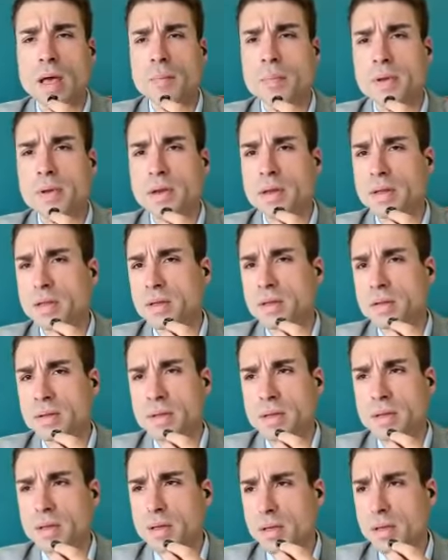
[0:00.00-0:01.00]

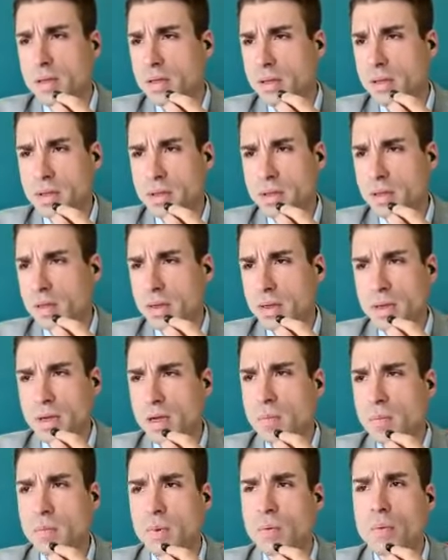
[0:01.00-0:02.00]
happening in
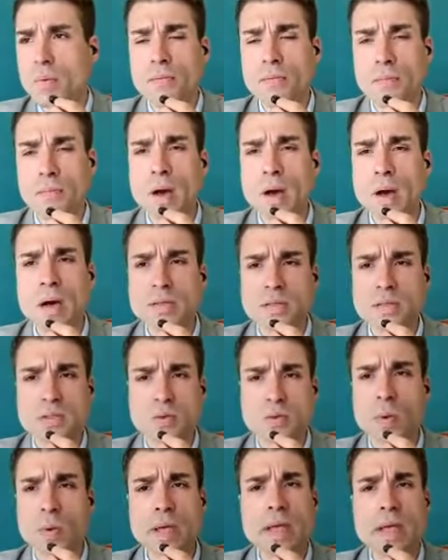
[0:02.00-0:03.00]
a couple of
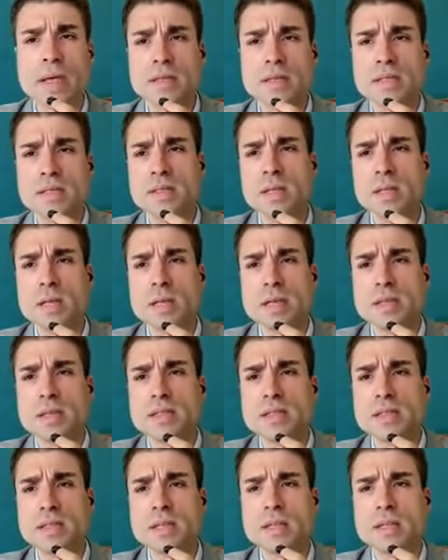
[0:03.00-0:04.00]
months, weeks?
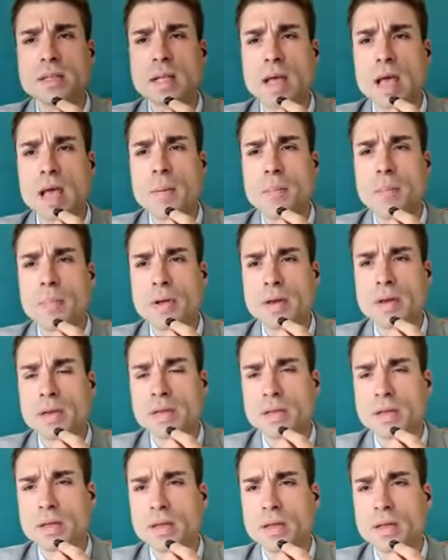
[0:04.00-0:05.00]
Is it
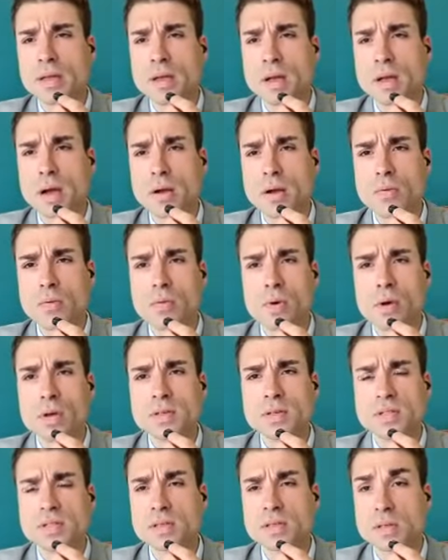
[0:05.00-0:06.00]
happening
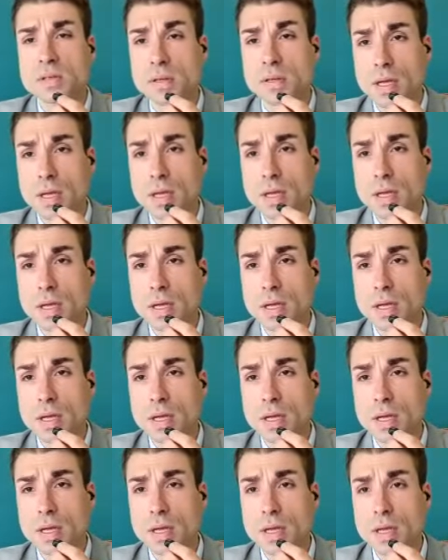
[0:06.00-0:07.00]
across the
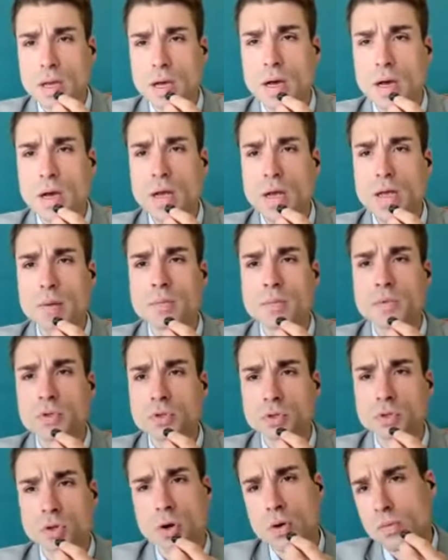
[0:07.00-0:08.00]
globe? I'm
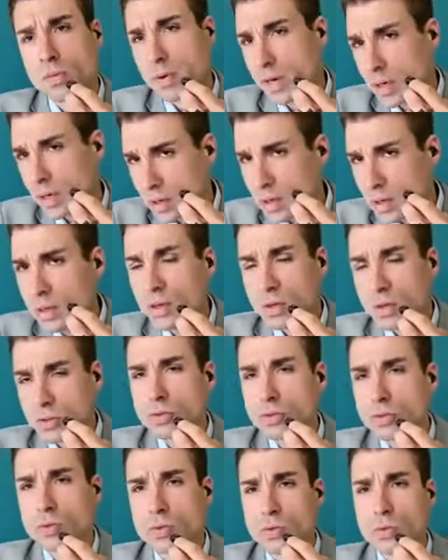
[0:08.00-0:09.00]
sorry
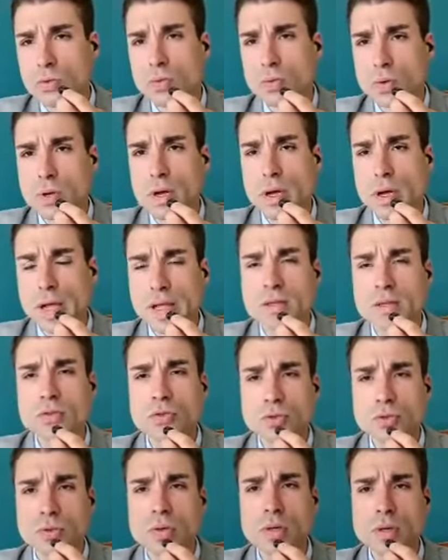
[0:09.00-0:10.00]
to
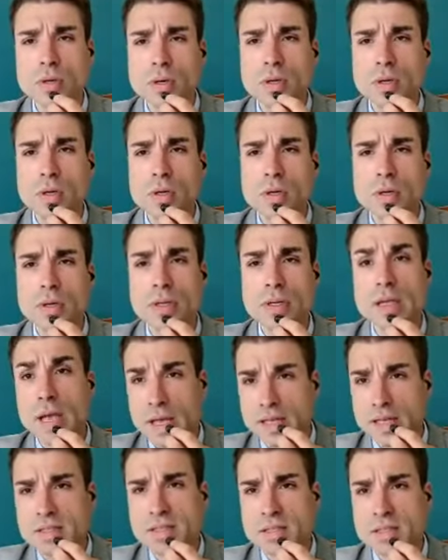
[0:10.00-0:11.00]
answer.
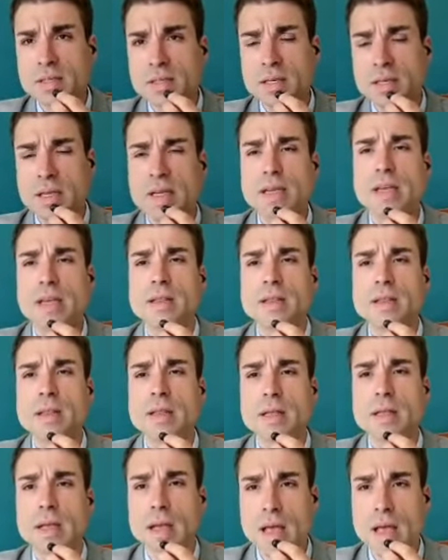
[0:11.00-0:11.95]
Yes, it